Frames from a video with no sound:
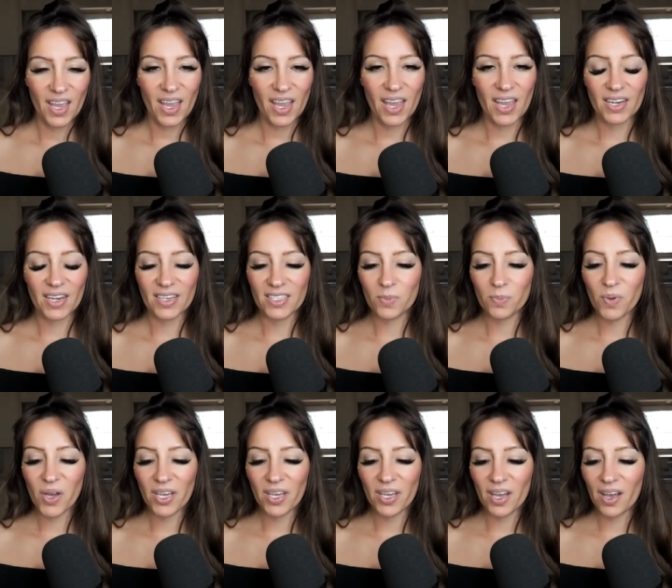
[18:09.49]
And it's
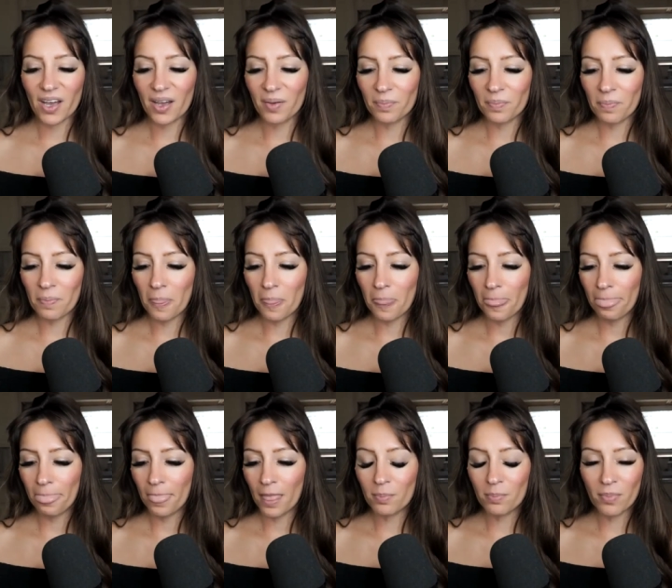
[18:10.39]
by um,
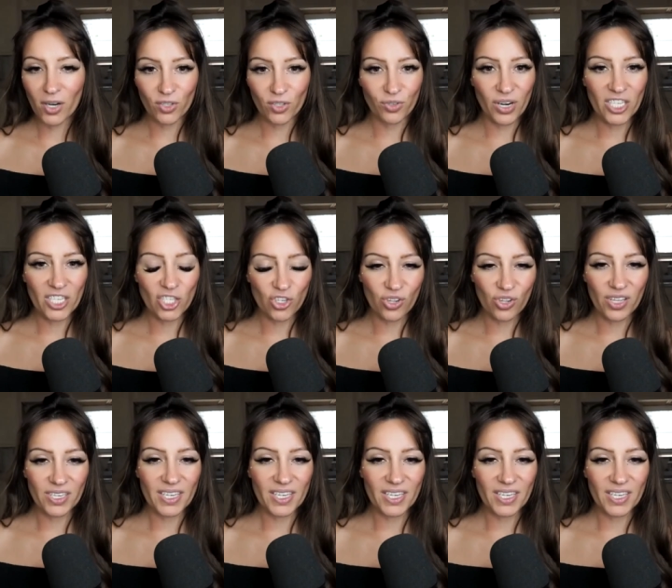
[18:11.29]
Mark Gretchel.